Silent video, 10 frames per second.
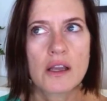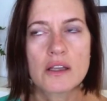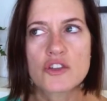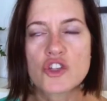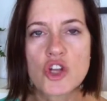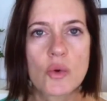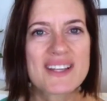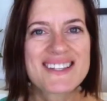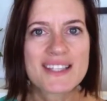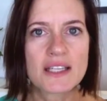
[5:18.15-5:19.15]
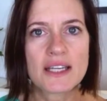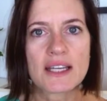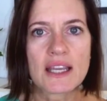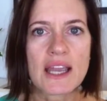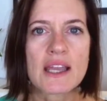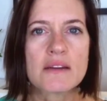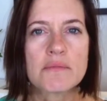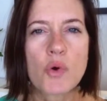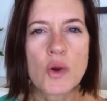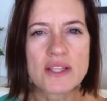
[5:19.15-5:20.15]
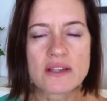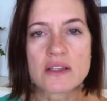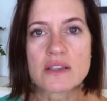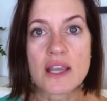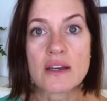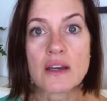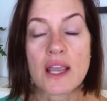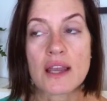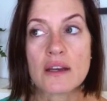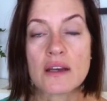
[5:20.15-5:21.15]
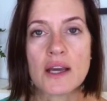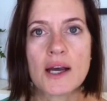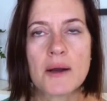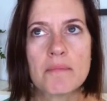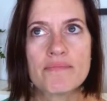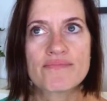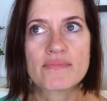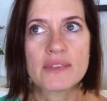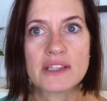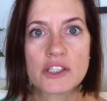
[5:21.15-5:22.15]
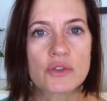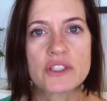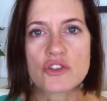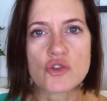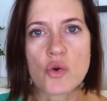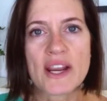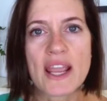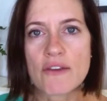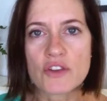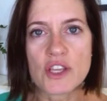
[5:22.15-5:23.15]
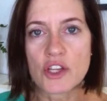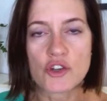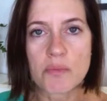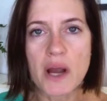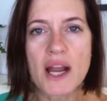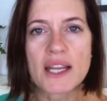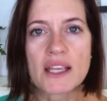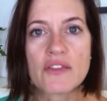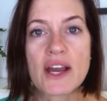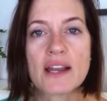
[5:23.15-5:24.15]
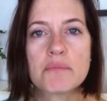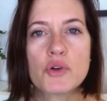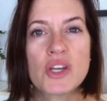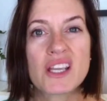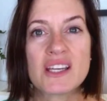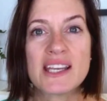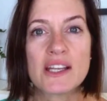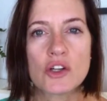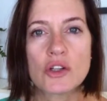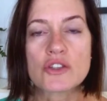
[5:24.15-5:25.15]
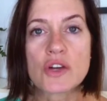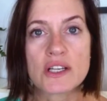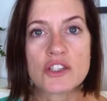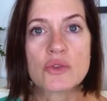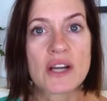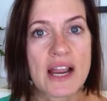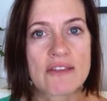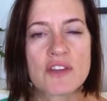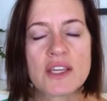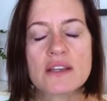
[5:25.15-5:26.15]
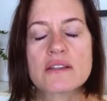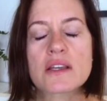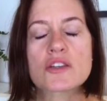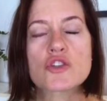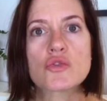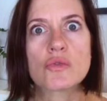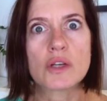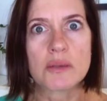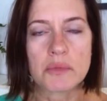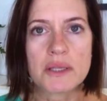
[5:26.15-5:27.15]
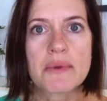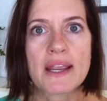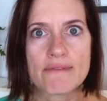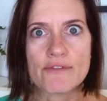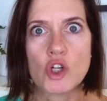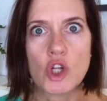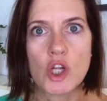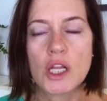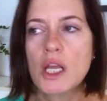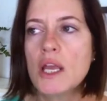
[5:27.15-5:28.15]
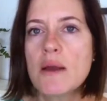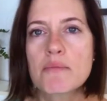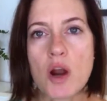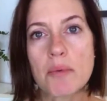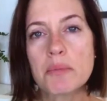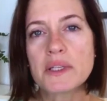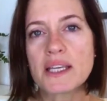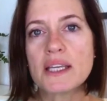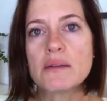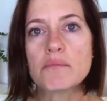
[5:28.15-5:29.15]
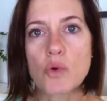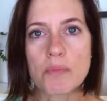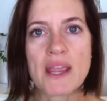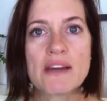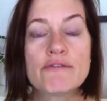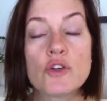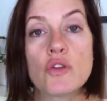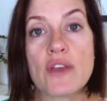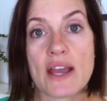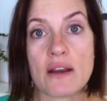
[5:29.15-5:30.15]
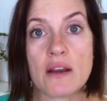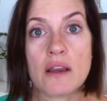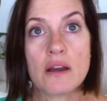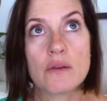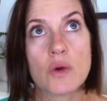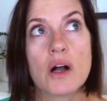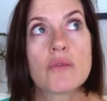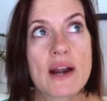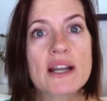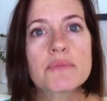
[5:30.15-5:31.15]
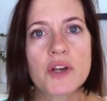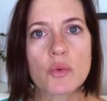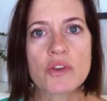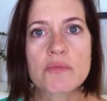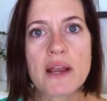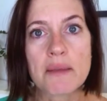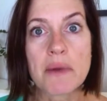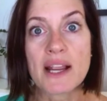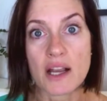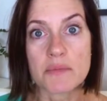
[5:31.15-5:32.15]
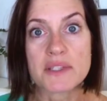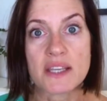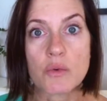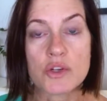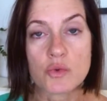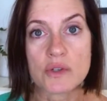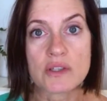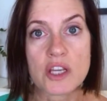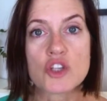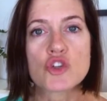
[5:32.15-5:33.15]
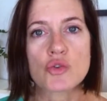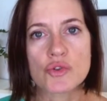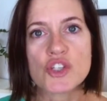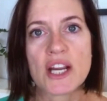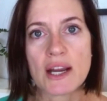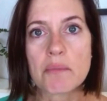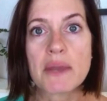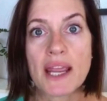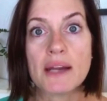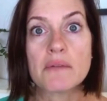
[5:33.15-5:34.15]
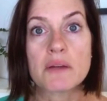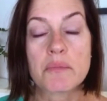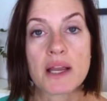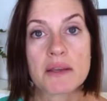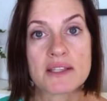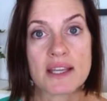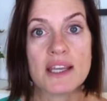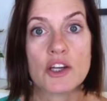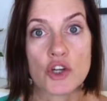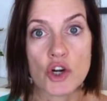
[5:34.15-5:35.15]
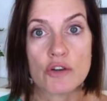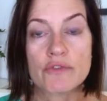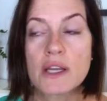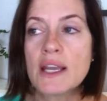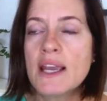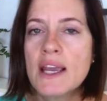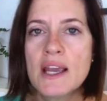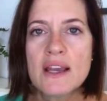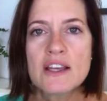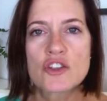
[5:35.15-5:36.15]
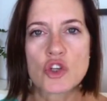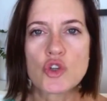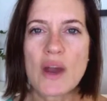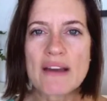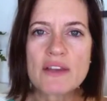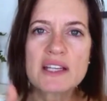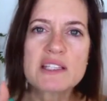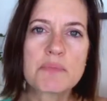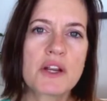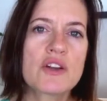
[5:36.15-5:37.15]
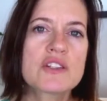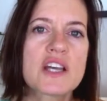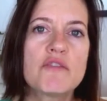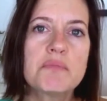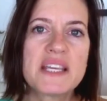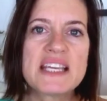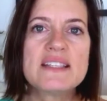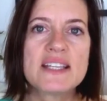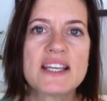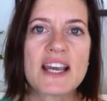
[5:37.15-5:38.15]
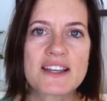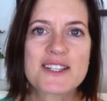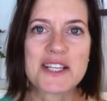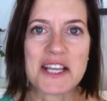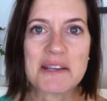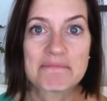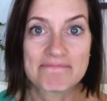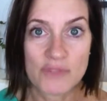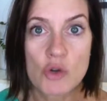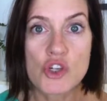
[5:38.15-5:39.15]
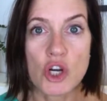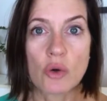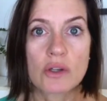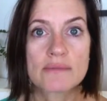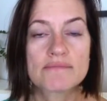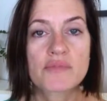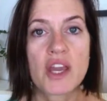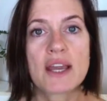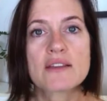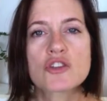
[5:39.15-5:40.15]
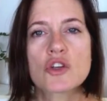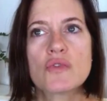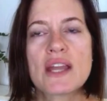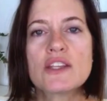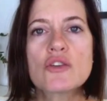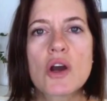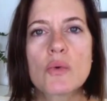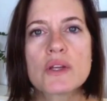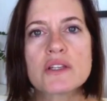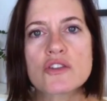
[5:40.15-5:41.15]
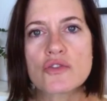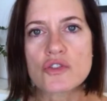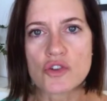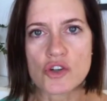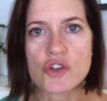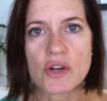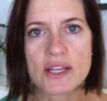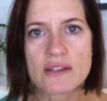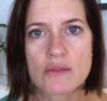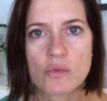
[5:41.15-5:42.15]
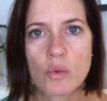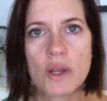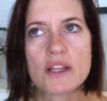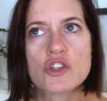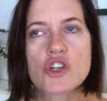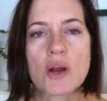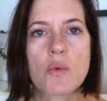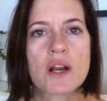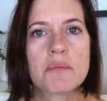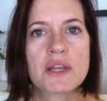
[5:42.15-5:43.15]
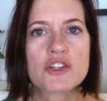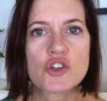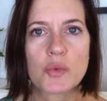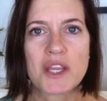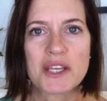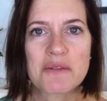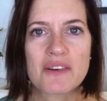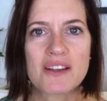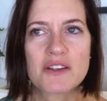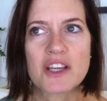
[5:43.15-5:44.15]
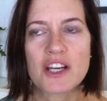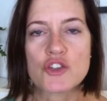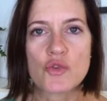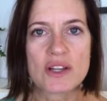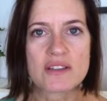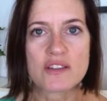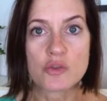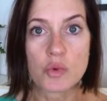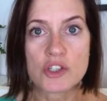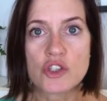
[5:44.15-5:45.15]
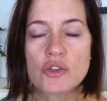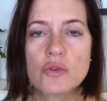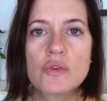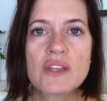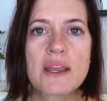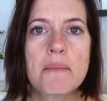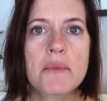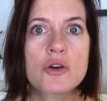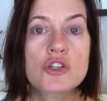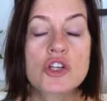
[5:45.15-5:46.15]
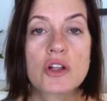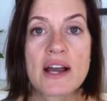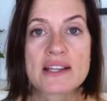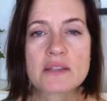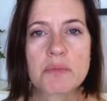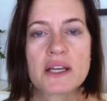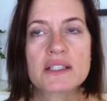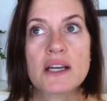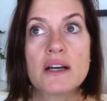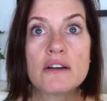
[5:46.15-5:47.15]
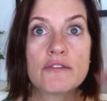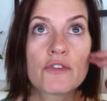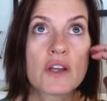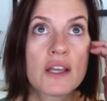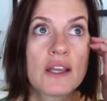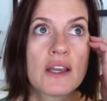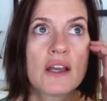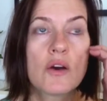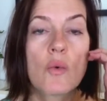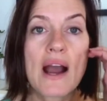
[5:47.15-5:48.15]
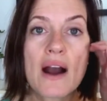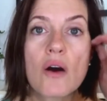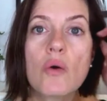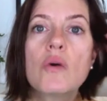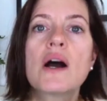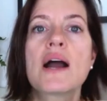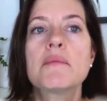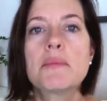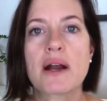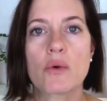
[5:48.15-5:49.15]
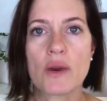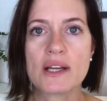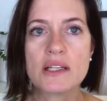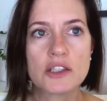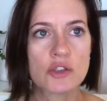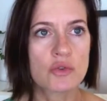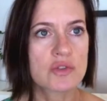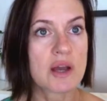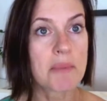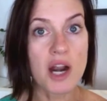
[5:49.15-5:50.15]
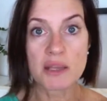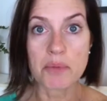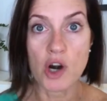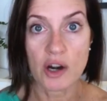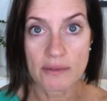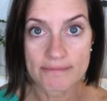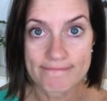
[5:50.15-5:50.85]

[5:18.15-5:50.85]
so acidic and poisonous and literally destroying everything in your body that putting a needle and trying to do an IV is extremely painful. Probably more painful than, well, right up there with my biopsy, which was excruciating pain because it hit a nerve. So you have that experience of PTSD, no joke. Okay, so then you go into the surgeries, which I want to make sure we can address this one too. The emotional aspect of, wow, I'm about ready to lose a body part.